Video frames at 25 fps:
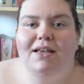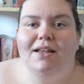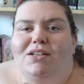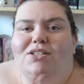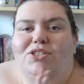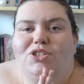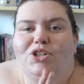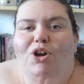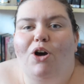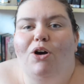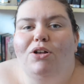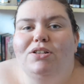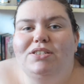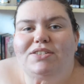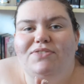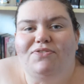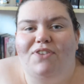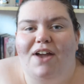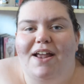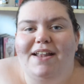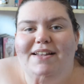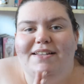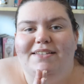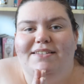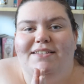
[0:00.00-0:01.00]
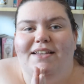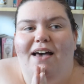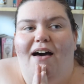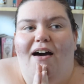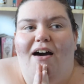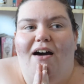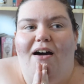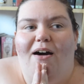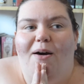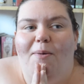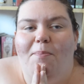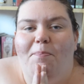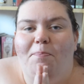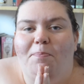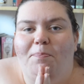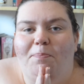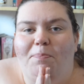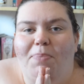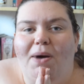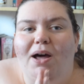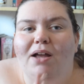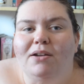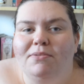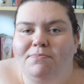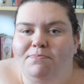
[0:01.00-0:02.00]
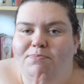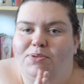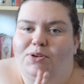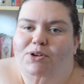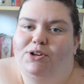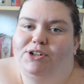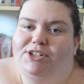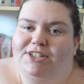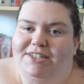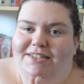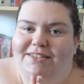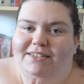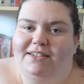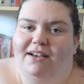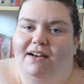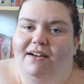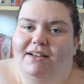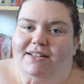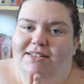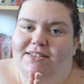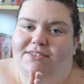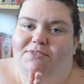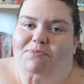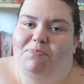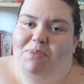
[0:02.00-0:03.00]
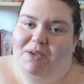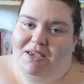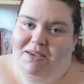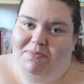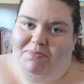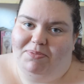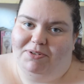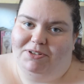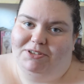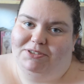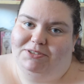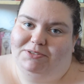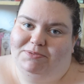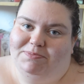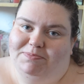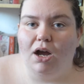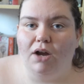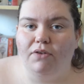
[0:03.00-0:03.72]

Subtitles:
Scott's friends are button-pushing kinds of people.